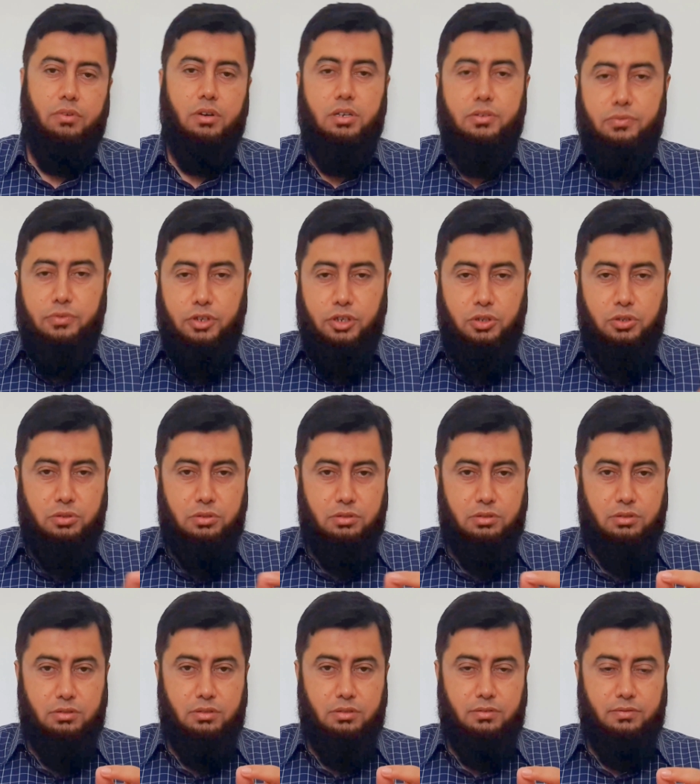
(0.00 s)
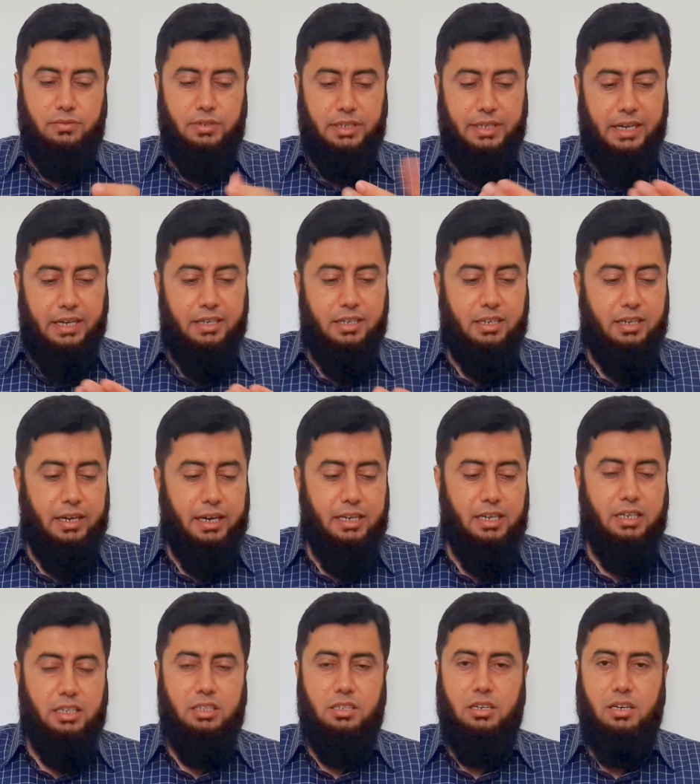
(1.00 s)
What we do, we get a
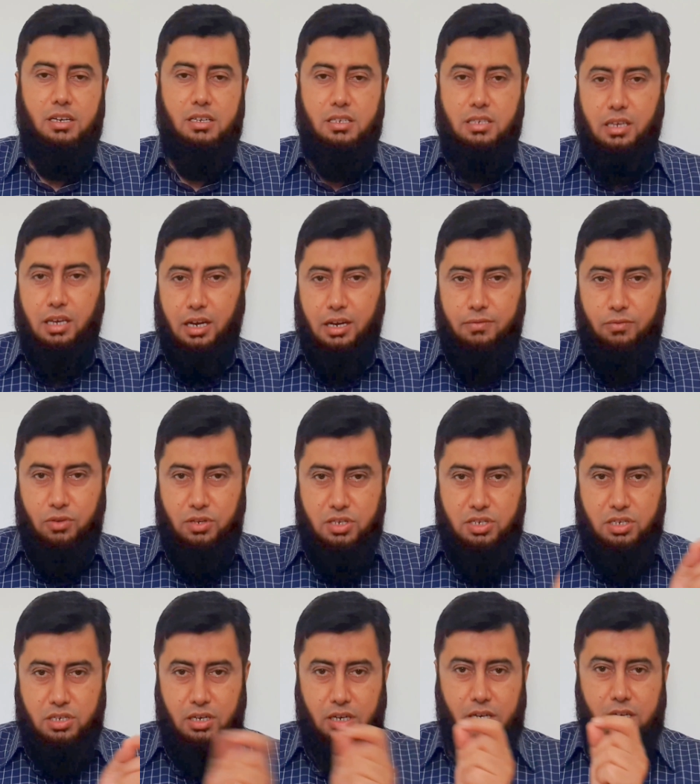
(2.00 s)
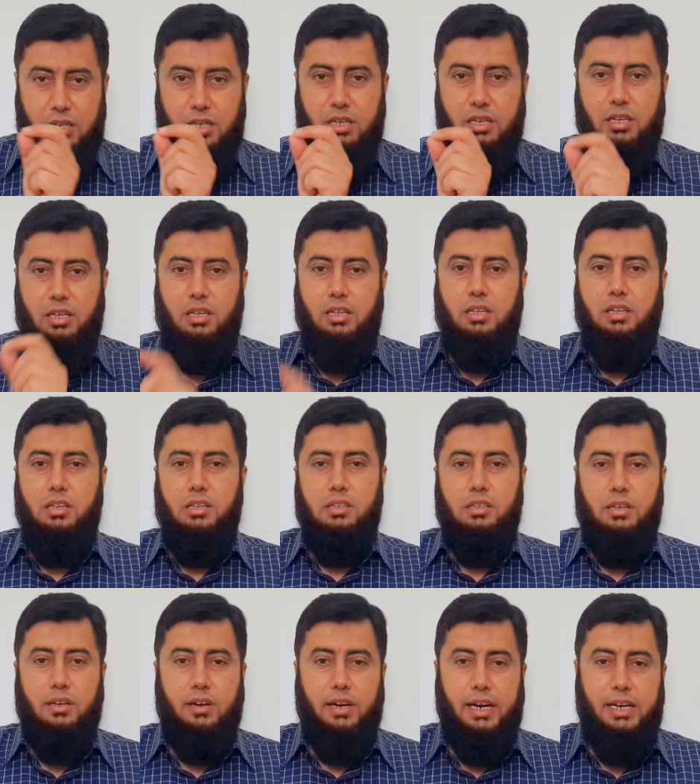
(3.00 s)
writing task and we start
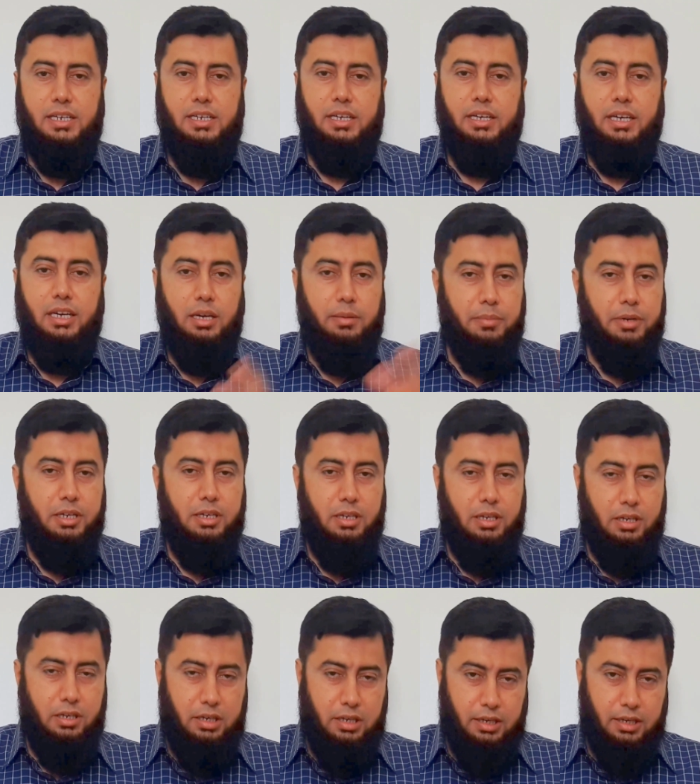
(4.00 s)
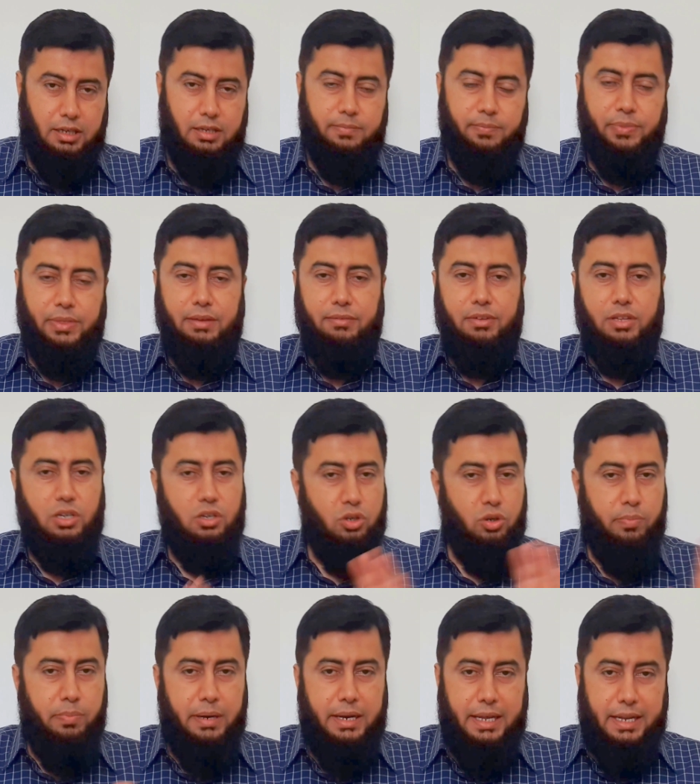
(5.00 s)
writing immediately
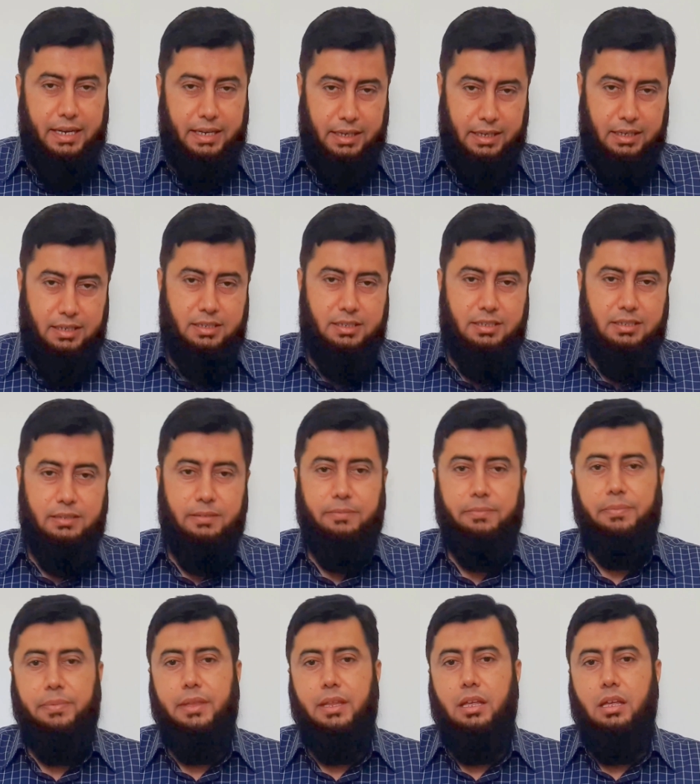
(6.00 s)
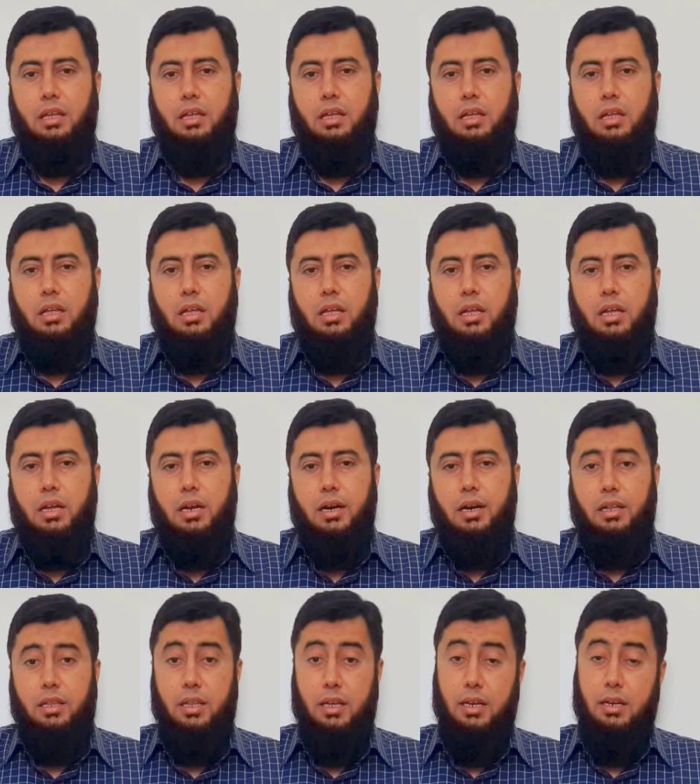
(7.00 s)
without planning it.
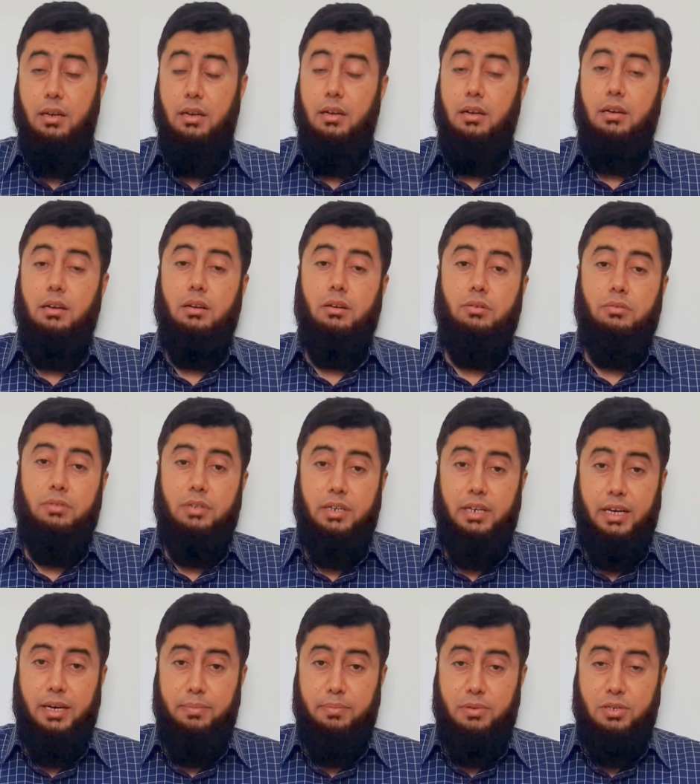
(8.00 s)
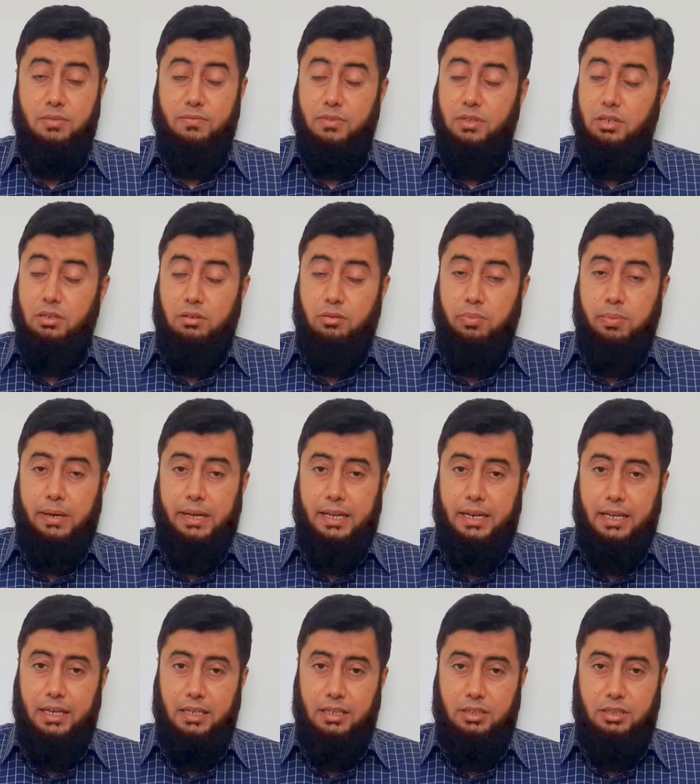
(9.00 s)
And then what happens without
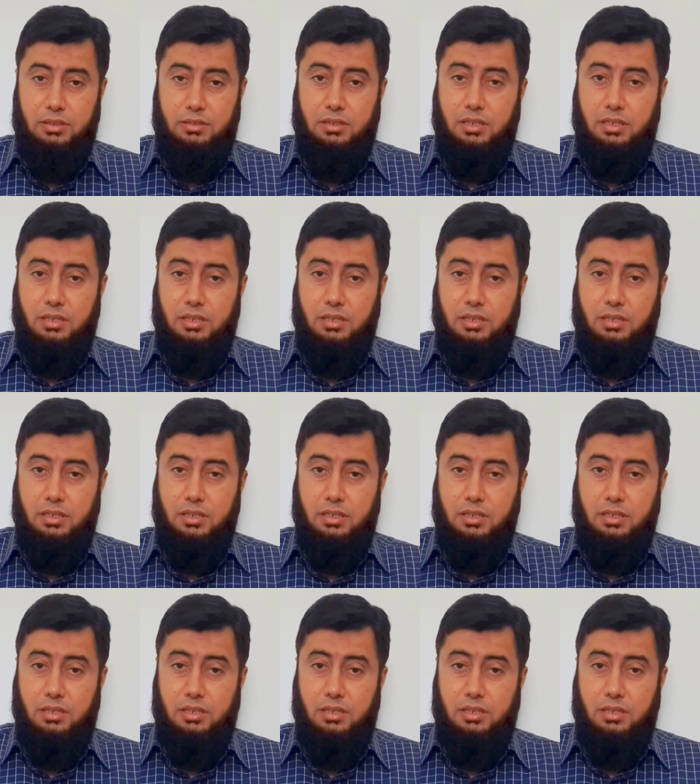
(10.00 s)
planning?